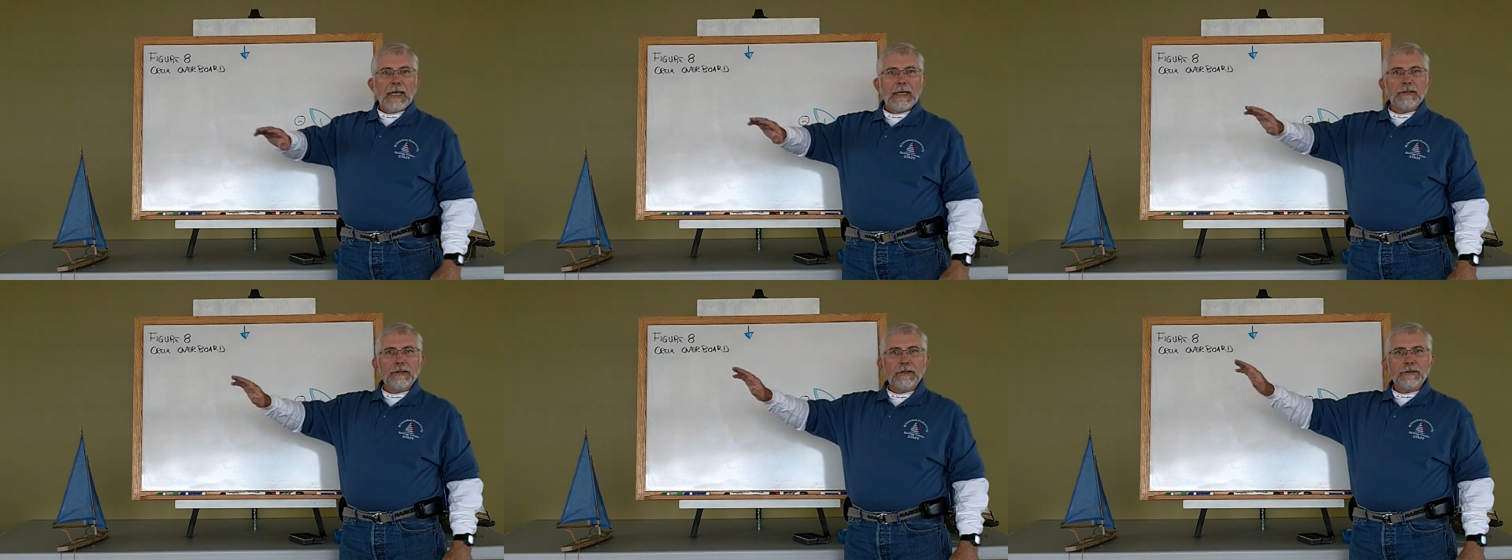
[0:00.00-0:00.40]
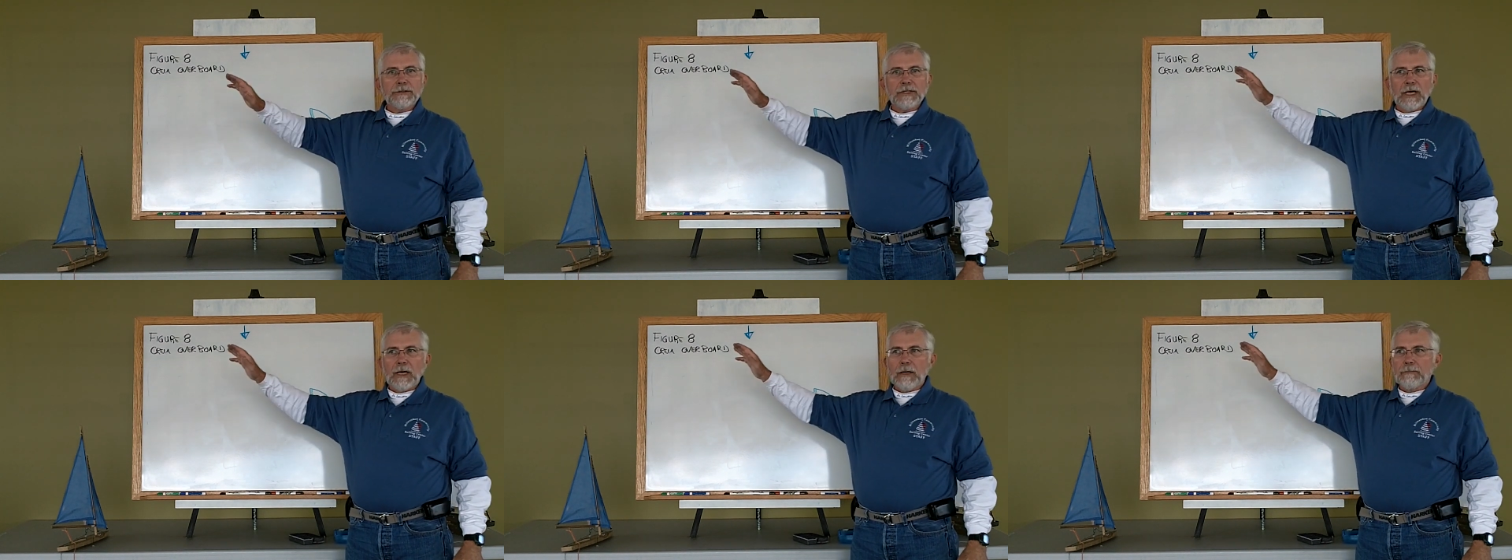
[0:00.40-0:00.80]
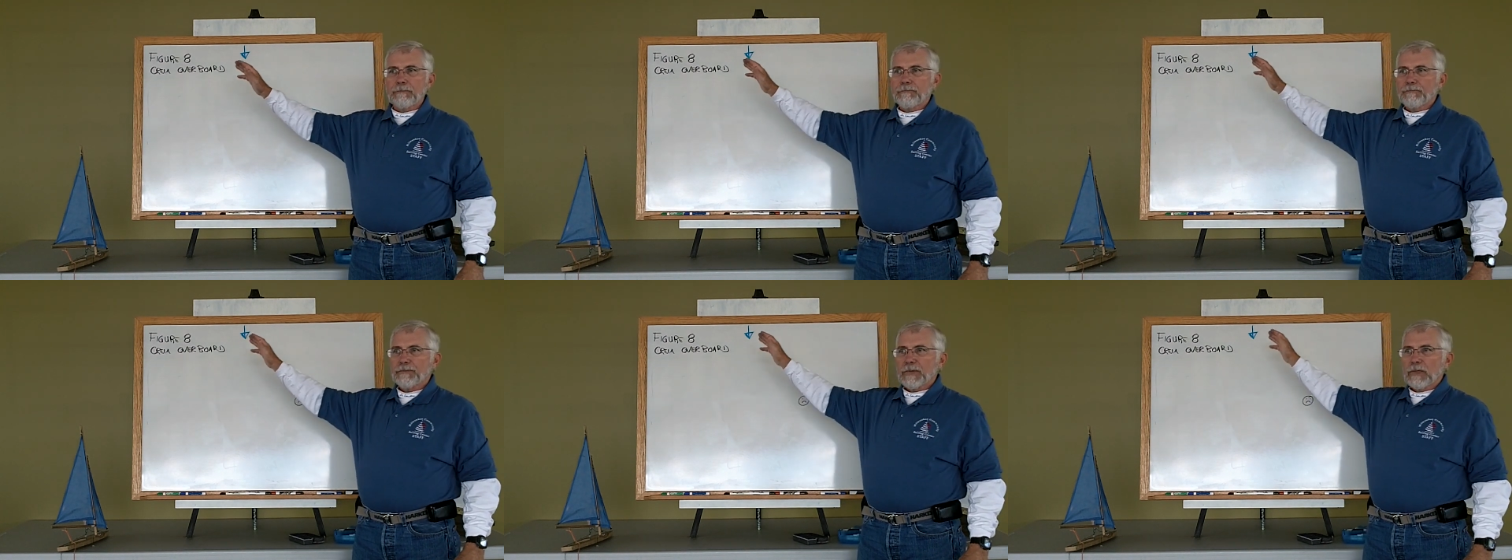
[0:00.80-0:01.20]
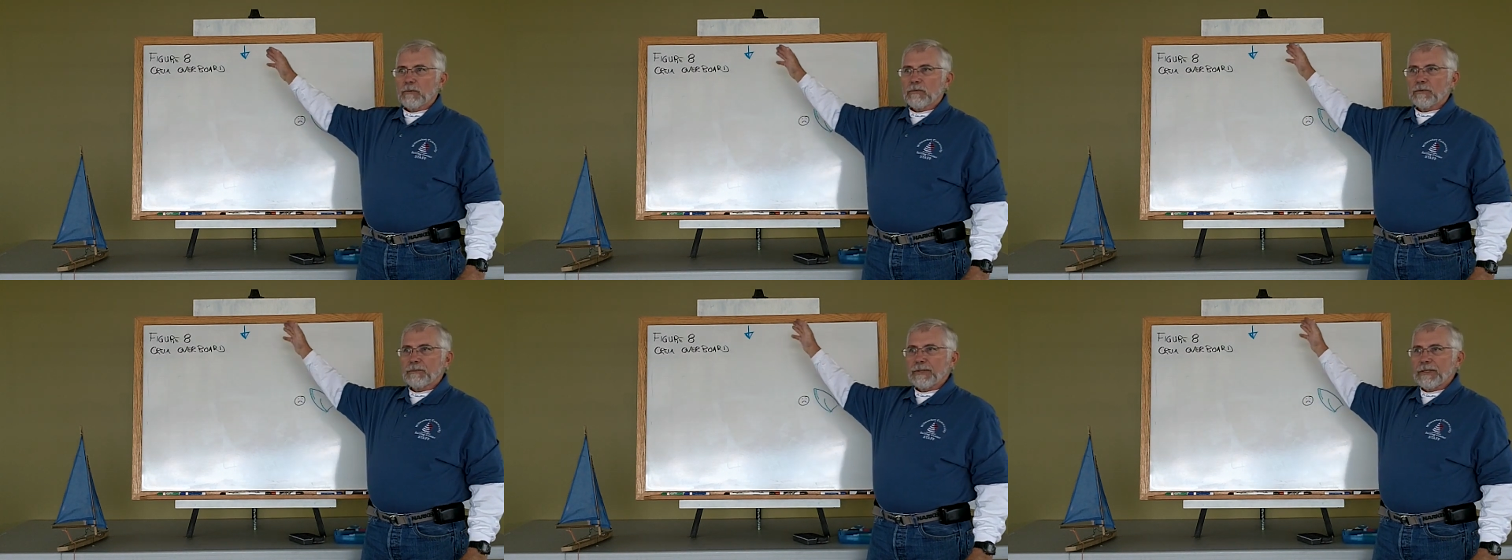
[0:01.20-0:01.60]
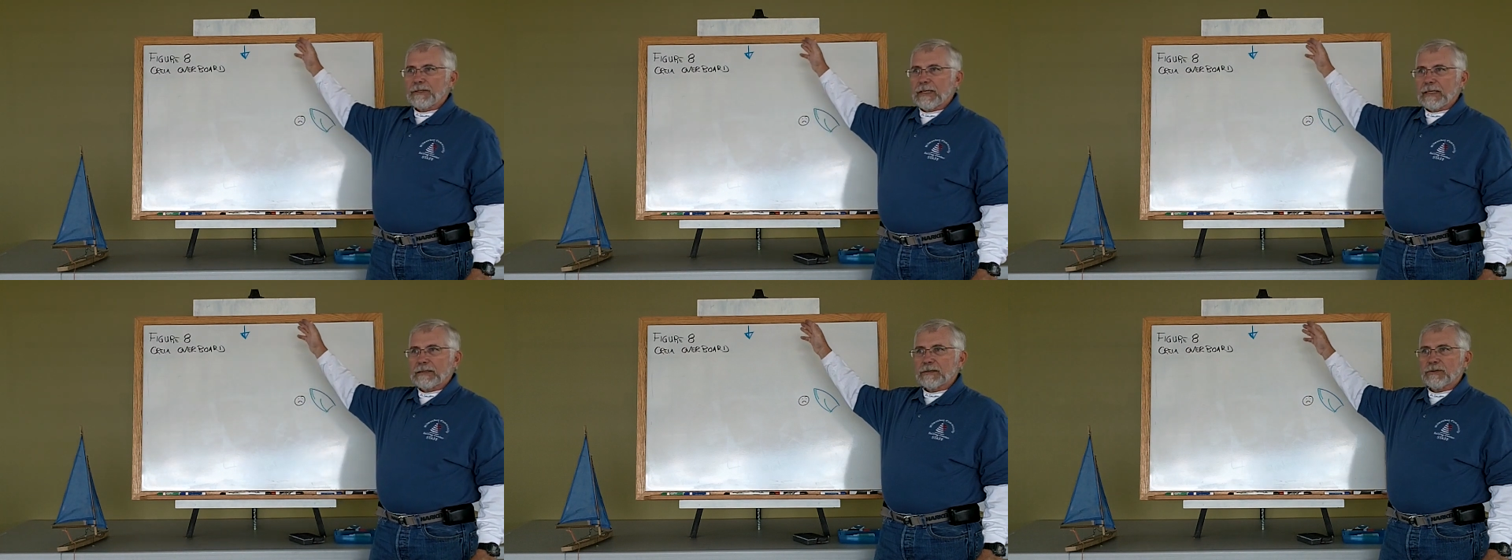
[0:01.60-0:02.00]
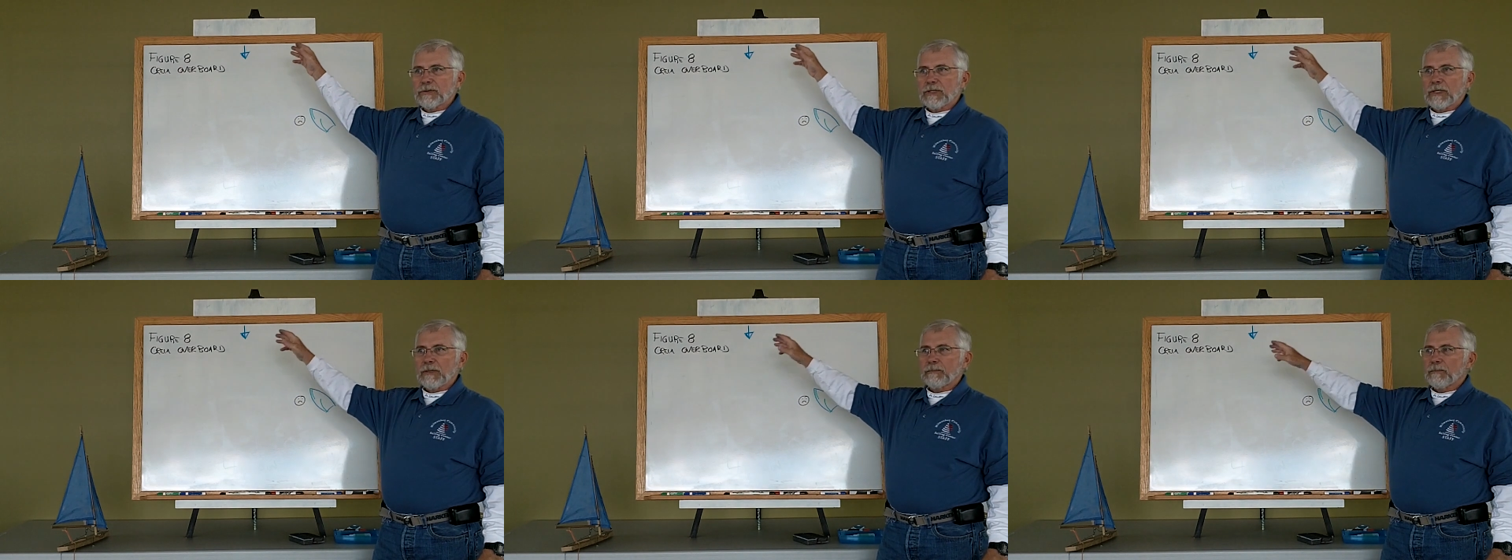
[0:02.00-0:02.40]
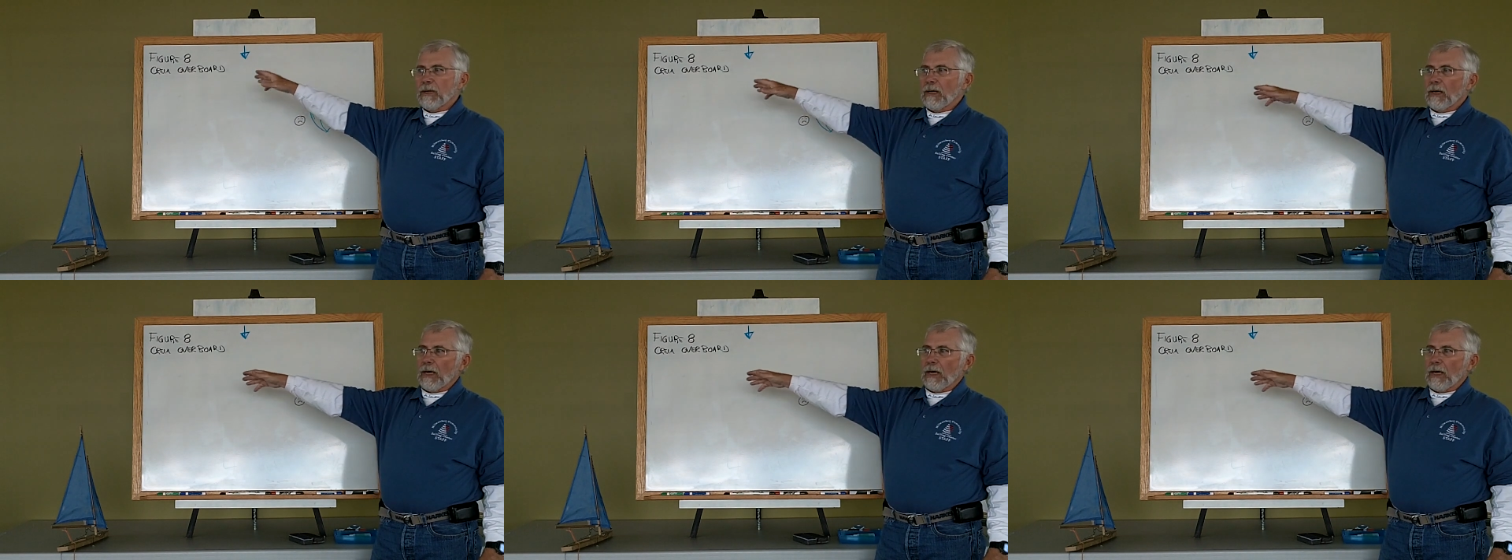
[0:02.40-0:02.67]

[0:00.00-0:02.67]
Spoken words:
And their job would be then to keep